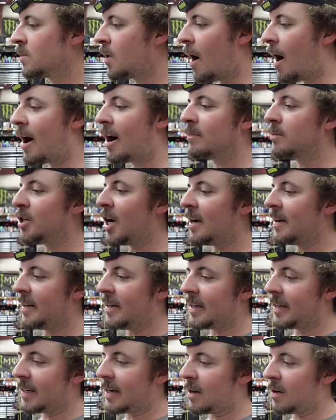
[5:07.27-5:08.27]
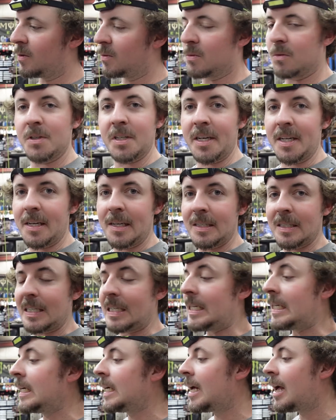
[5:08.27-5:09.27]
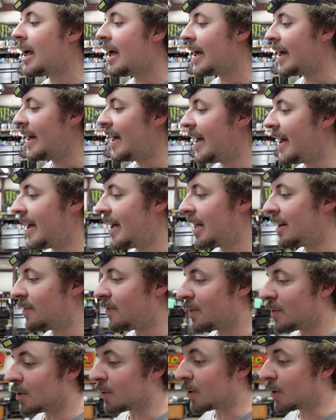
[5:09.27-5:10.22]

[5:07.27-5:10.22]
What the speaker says: All right, I'm trying to get it on TDC, and if you ever